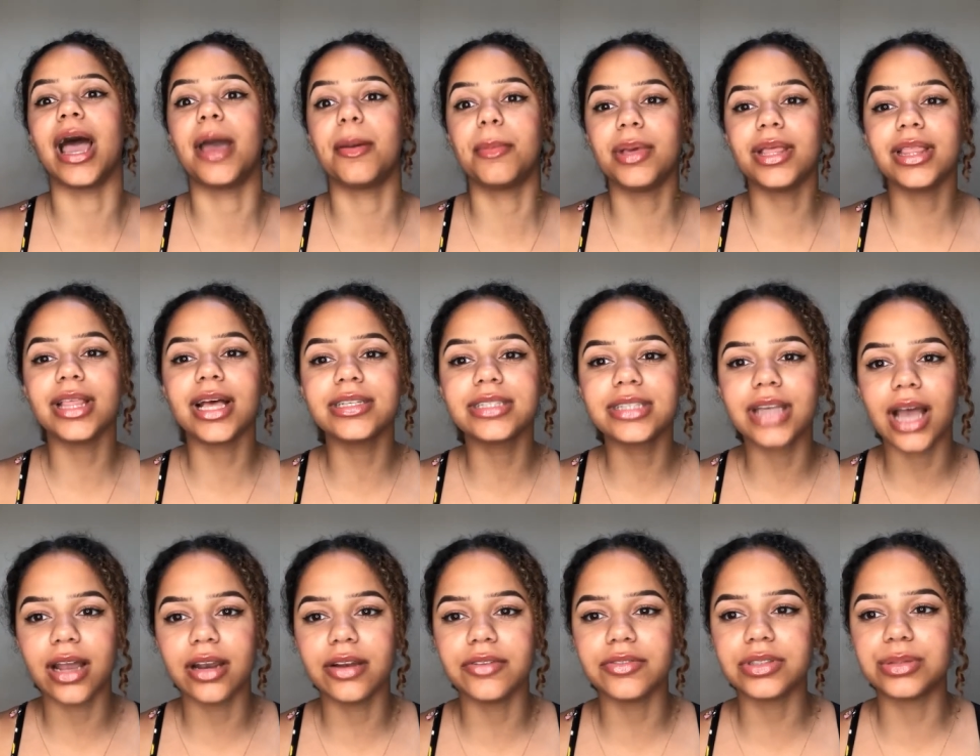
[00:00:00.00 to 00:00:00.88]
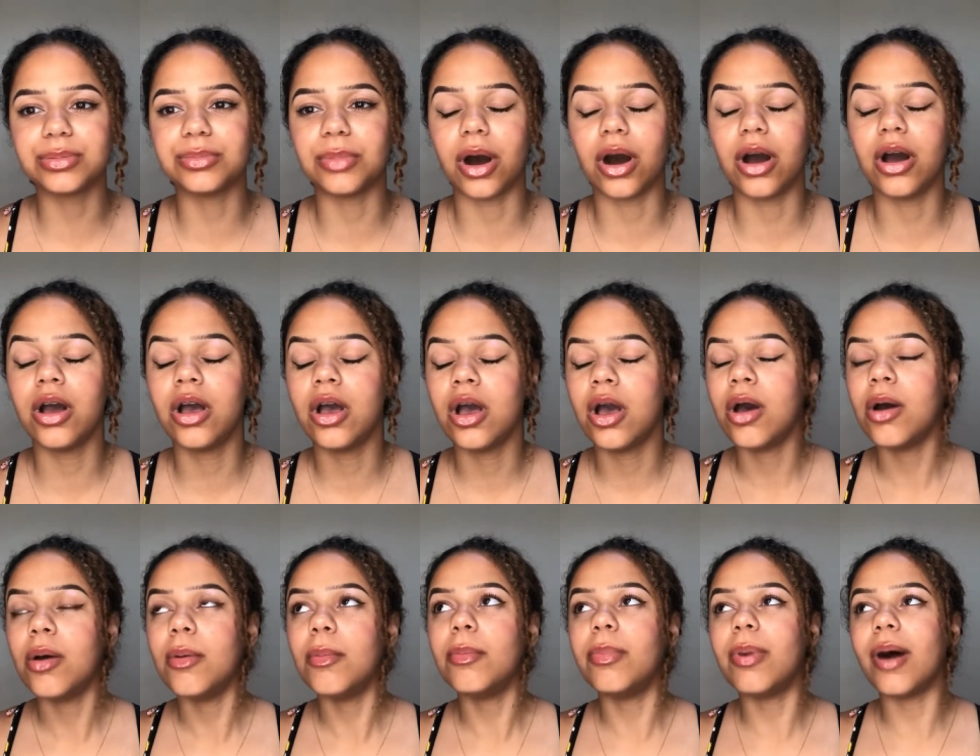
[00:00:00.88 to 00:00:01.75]
I mean, that's kind of smart,
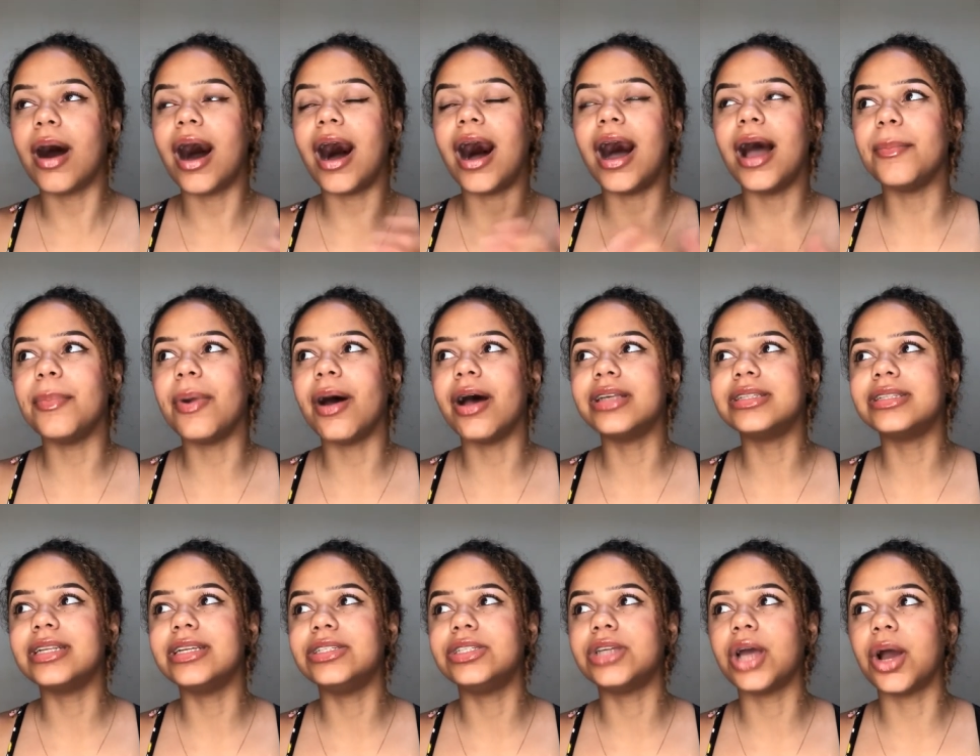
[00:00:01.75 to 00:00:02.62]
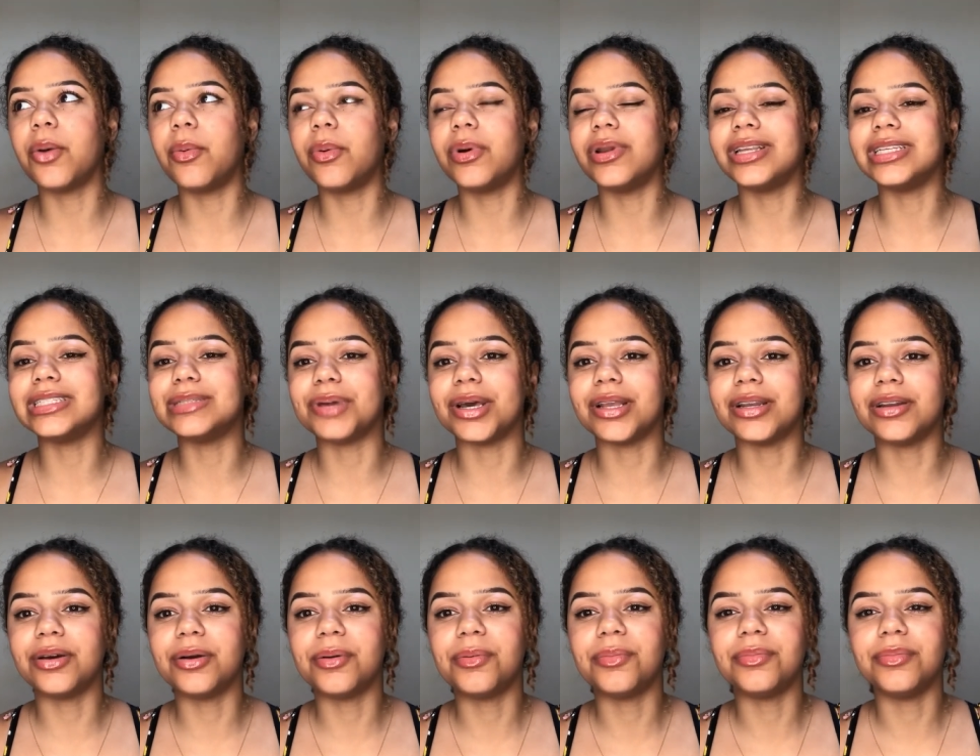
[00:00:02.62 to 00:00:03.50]
but I personally don't want to
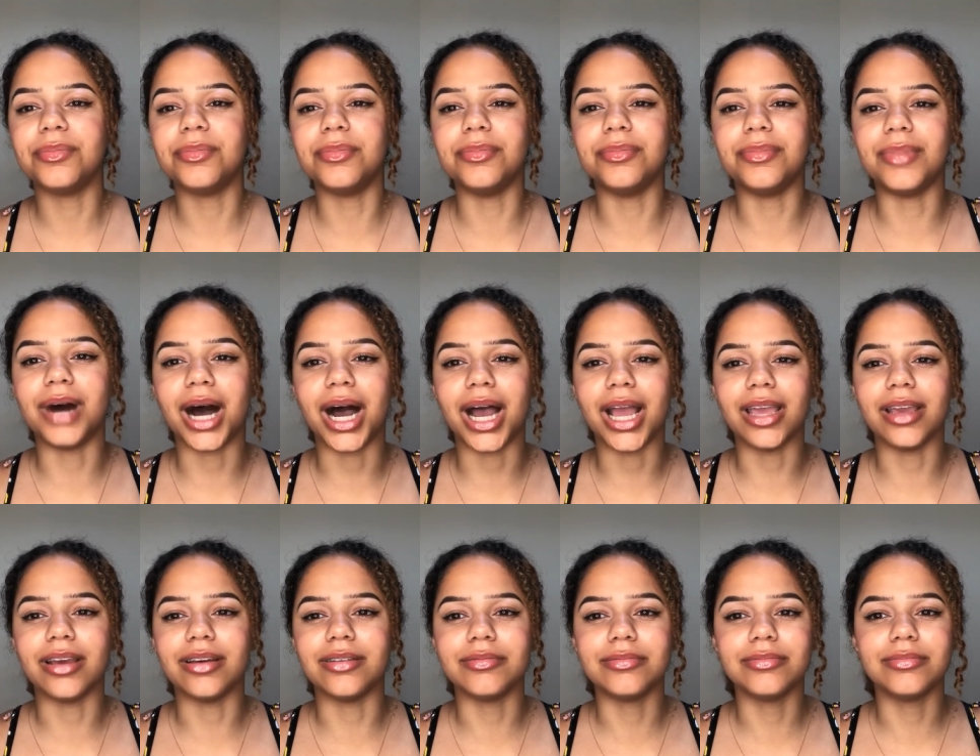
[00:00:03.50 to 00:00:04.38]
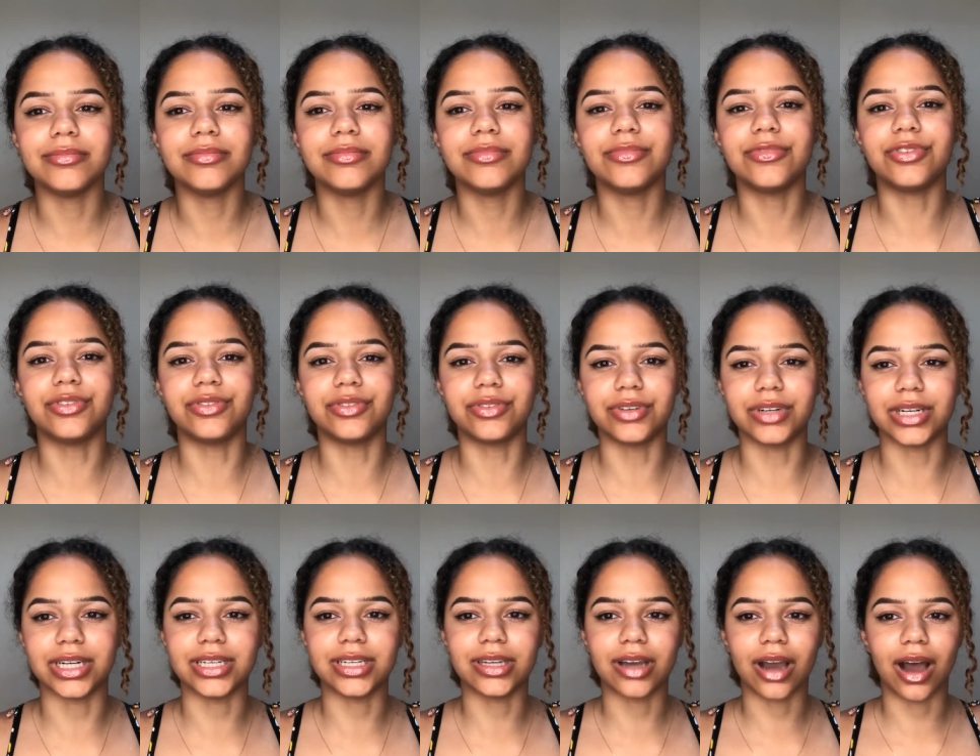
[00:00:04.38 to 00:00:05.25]
spend my
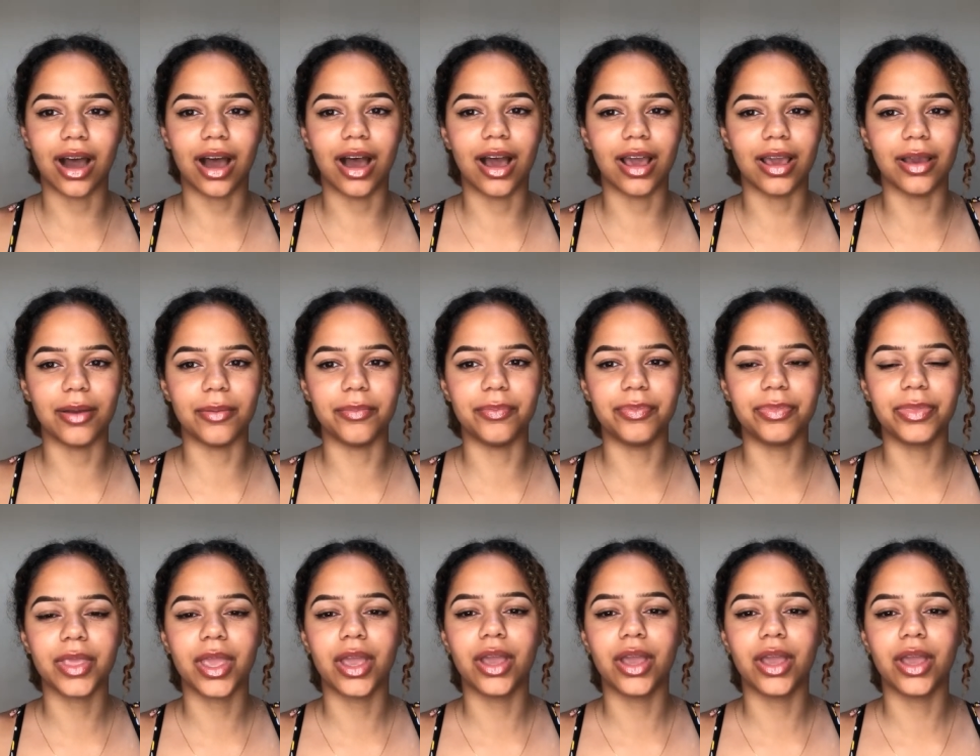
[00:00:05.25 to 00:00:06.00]
free time